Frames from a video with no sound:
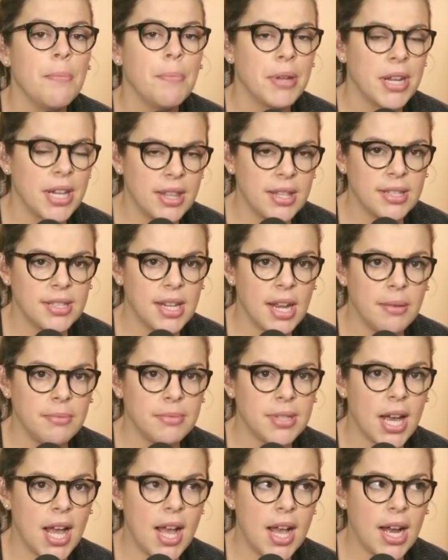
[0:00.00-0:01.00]
But at the same
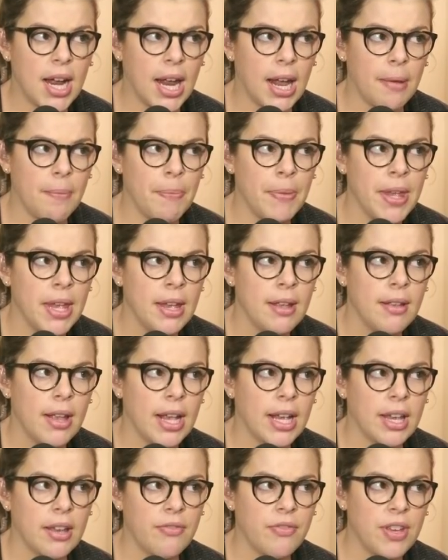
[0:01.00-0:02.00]
time,
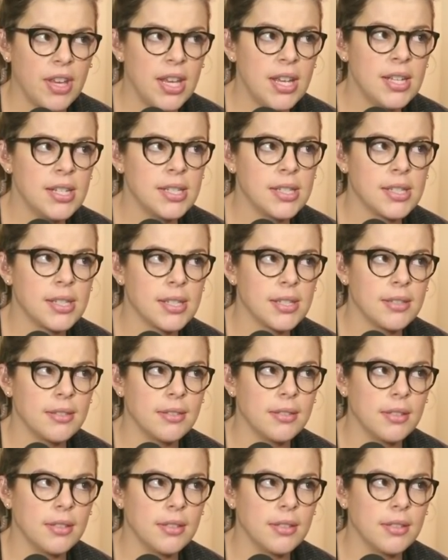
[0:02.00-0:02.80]
like, if he is